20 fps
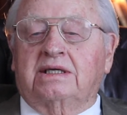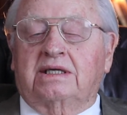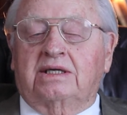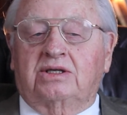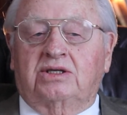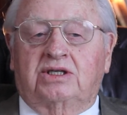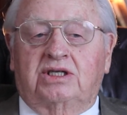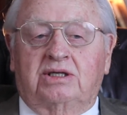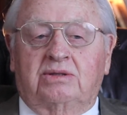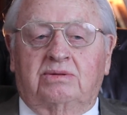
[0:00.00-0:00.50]

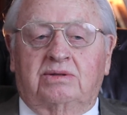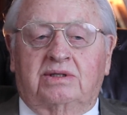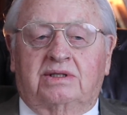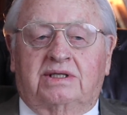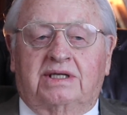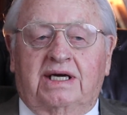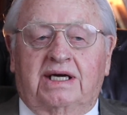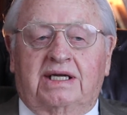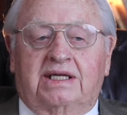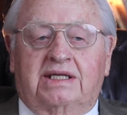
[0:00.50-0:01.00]
She would
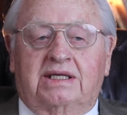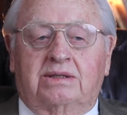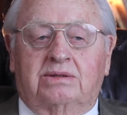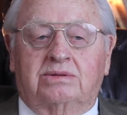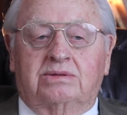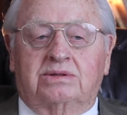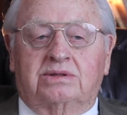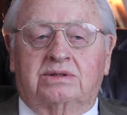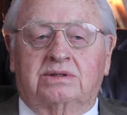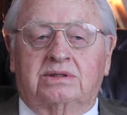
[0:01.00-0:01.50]
take
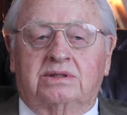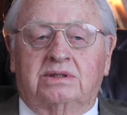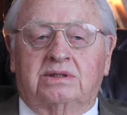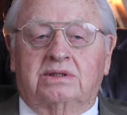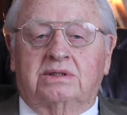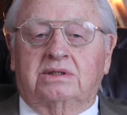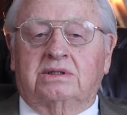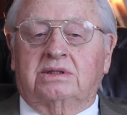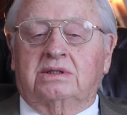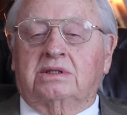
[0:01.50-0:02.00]
those
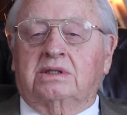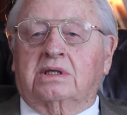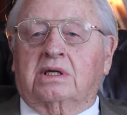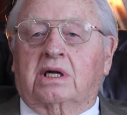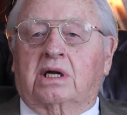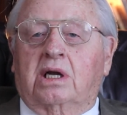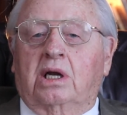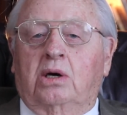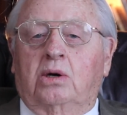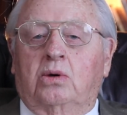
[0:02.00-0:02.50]

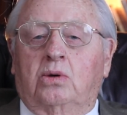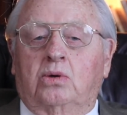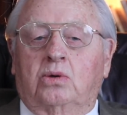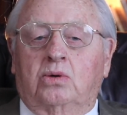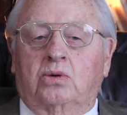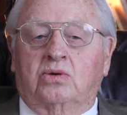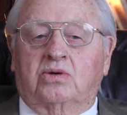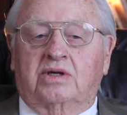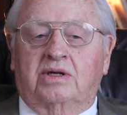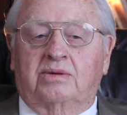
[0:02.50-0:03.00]

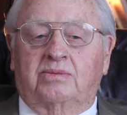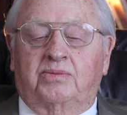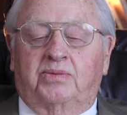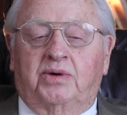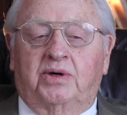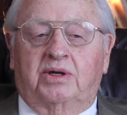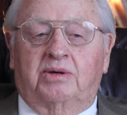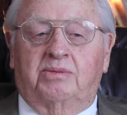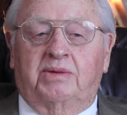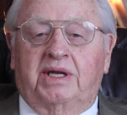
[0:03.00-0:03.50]
clothes and
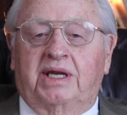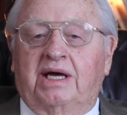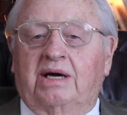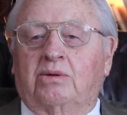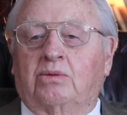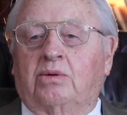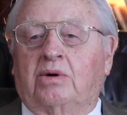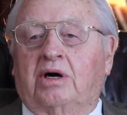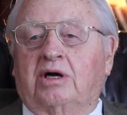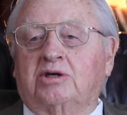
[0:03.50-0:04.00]
put them in
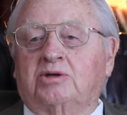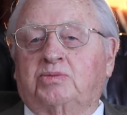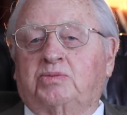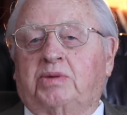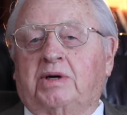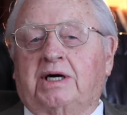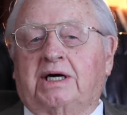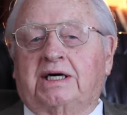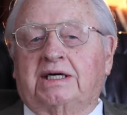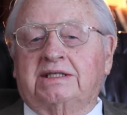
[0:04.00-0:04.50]
that wash
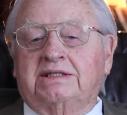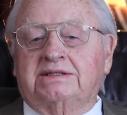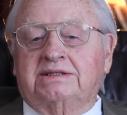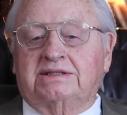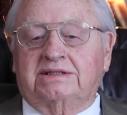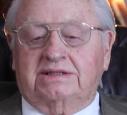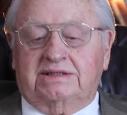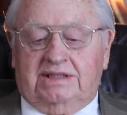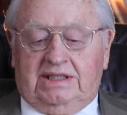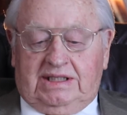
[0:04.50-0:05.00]
pot
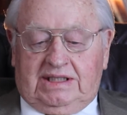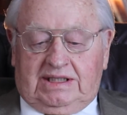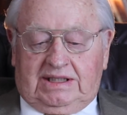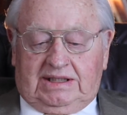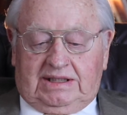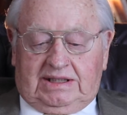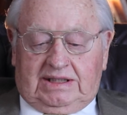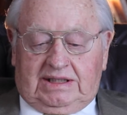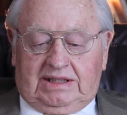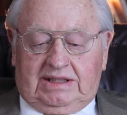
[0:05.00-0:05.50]

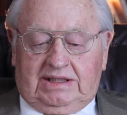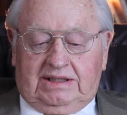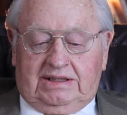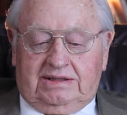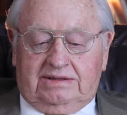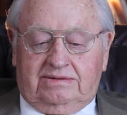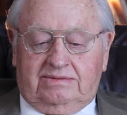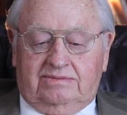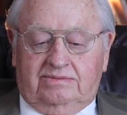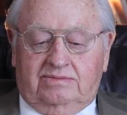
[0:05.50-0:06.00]
and
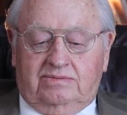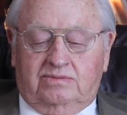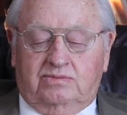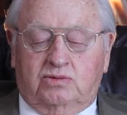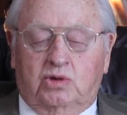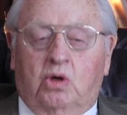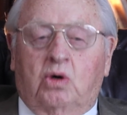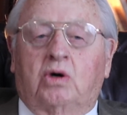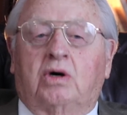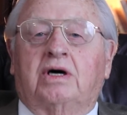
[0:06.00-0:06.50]

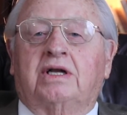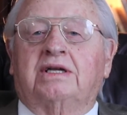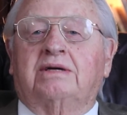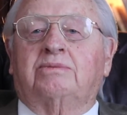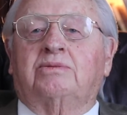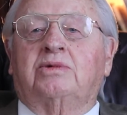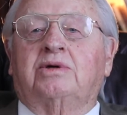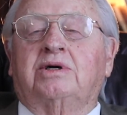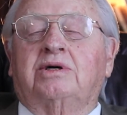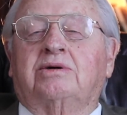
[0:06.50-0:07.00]
boil
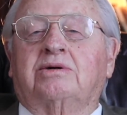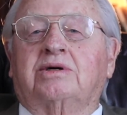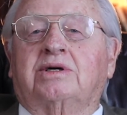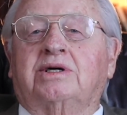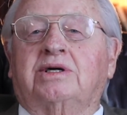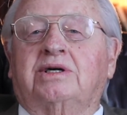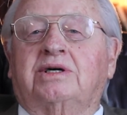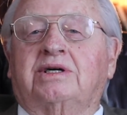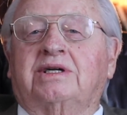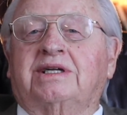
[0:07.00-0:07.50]
them real
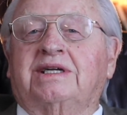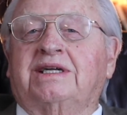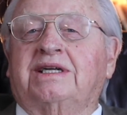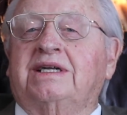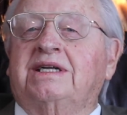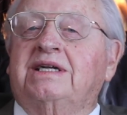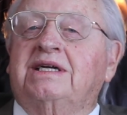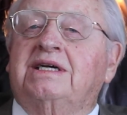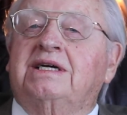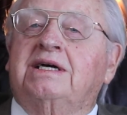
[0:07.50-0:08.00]
good. And
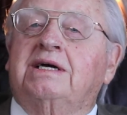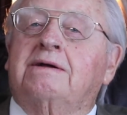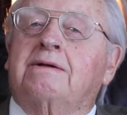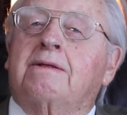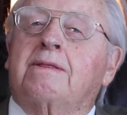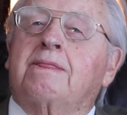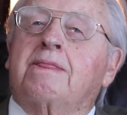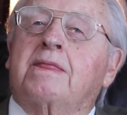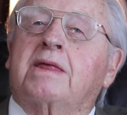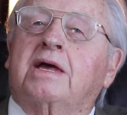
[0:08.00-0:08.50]

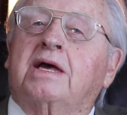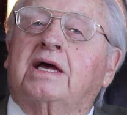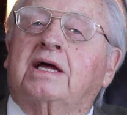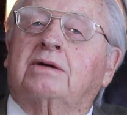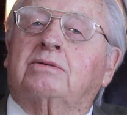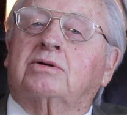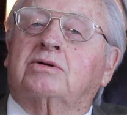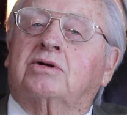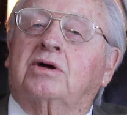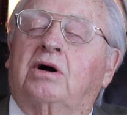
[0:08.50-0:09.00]
it
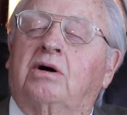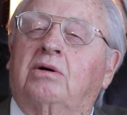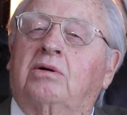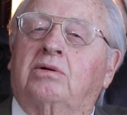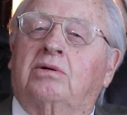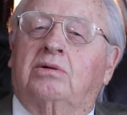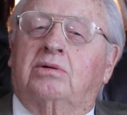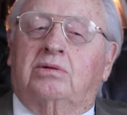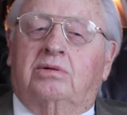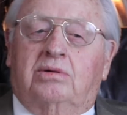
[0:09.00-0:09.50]
was
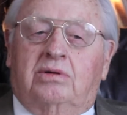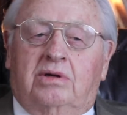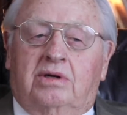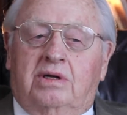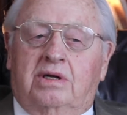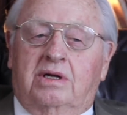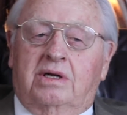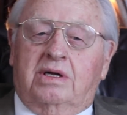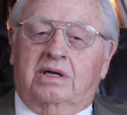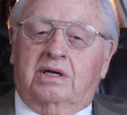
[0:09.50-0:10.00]
all,
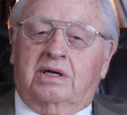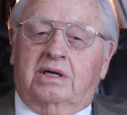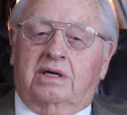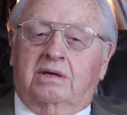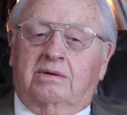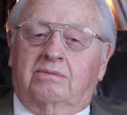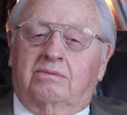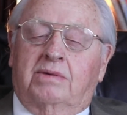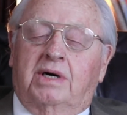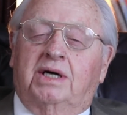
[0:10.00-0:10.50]

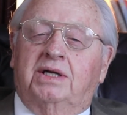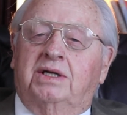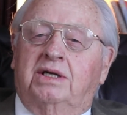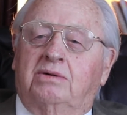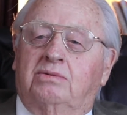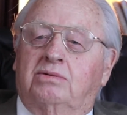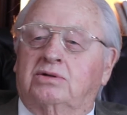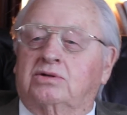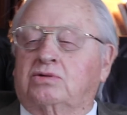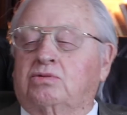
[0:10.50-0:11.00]
Monday
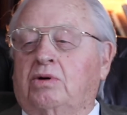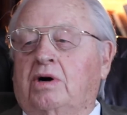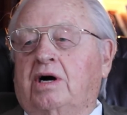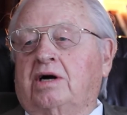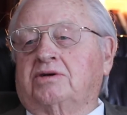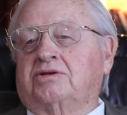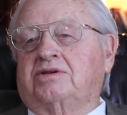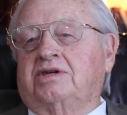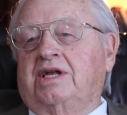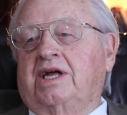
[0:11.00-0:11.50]
was
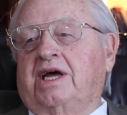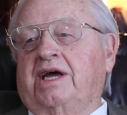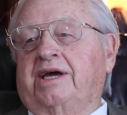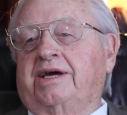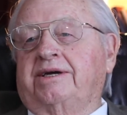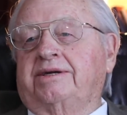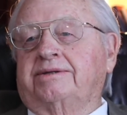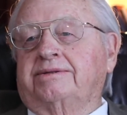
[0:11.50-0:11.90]
wash day.